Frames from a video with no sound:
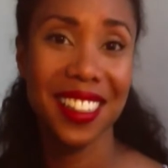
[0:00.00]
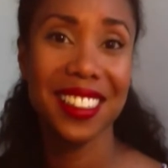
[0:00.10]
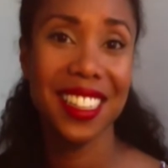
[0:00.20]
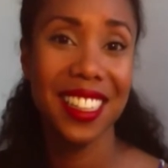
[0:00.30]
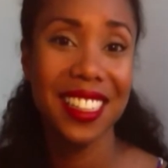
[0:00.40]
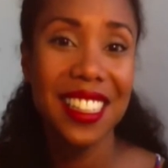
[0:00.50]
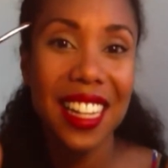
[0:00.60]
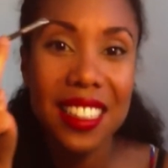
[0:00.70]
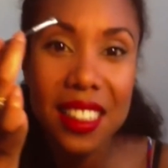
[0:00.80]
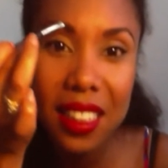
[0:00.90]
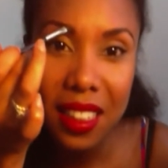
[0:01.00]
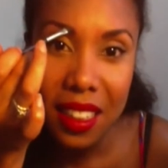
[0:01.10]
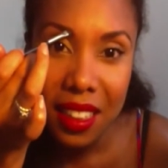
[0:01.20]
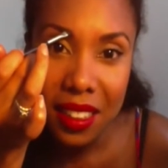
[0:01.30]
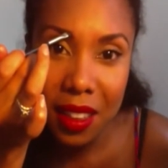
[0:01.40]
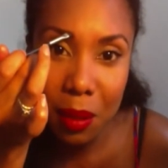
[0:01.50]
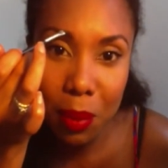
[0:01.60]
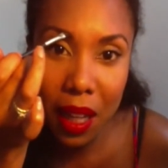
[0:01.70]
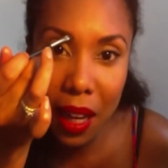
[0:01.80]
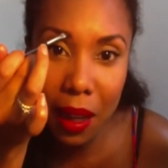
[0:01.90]
is content. So you
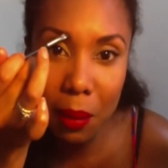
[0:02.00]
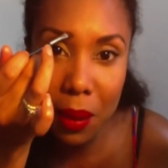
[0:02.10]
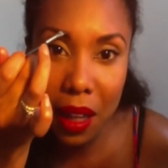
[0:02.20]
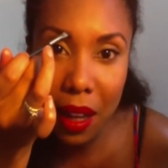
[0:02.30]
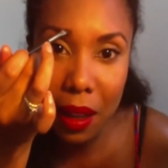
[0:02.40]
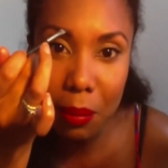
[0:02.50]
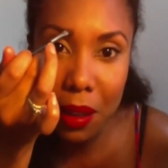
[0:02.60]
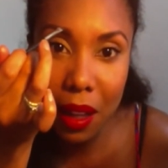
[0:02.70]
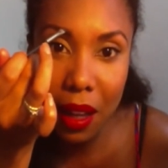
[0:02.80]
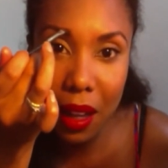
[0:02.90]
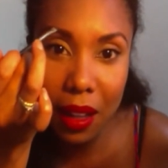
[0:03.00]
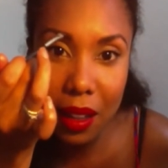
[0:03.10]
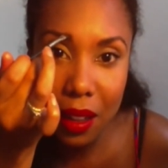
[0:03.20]
apply, apply, apply.